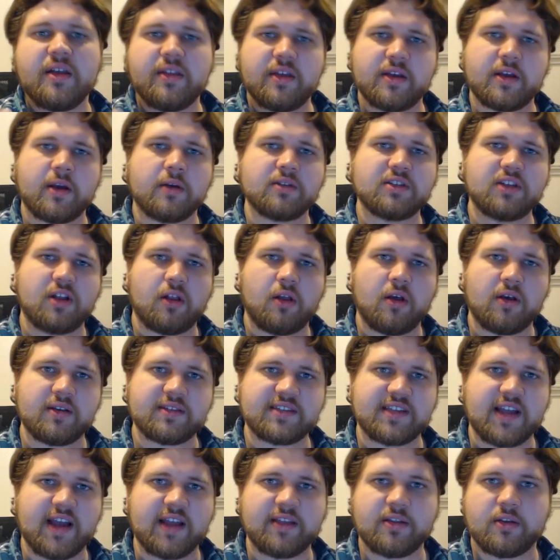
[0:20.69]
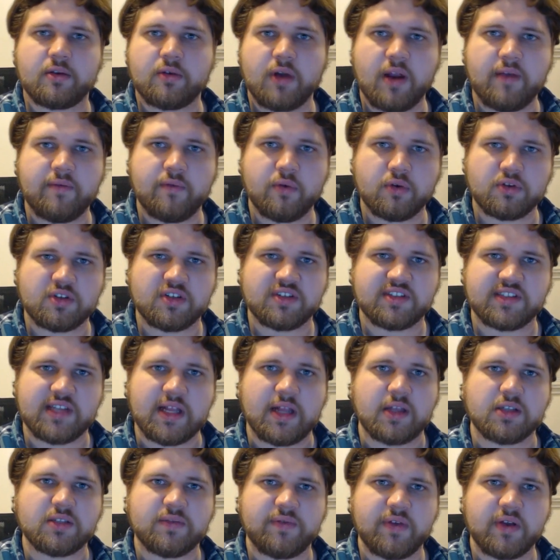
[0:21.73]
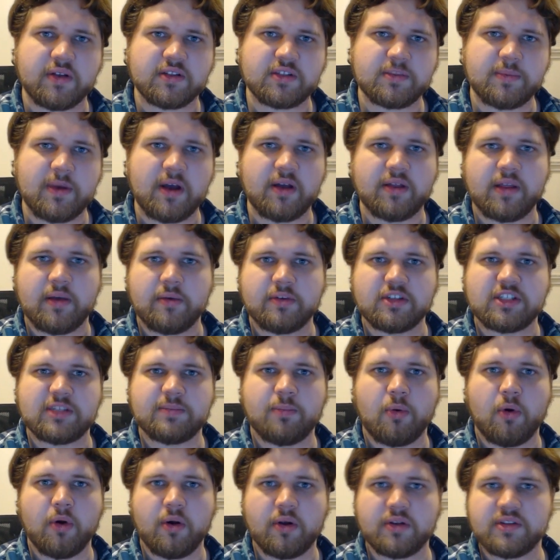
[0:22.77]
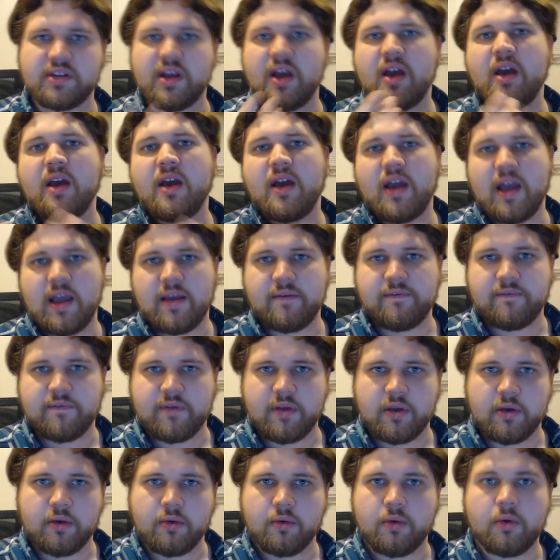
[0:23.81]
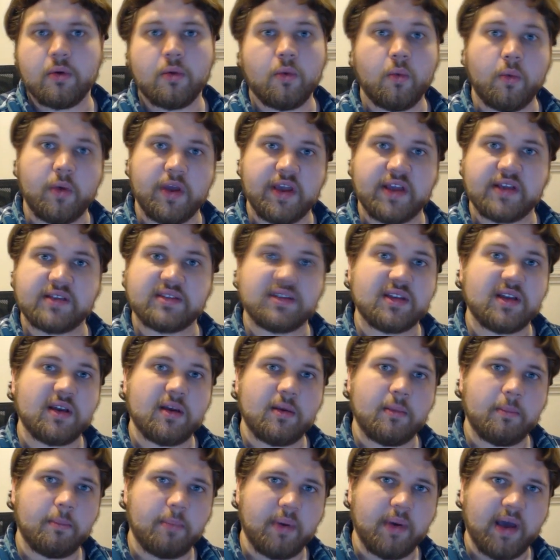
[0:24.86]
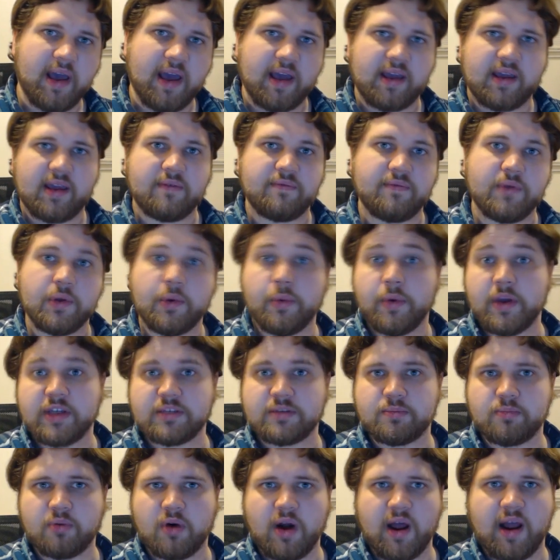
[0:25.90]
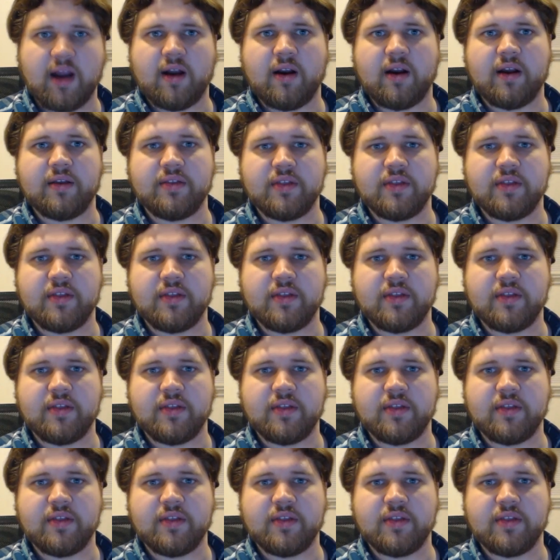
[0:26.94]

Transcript: that goes alongside the Great Fortress Zelos field spell that was spoiled a few weeks back a few weeks prior.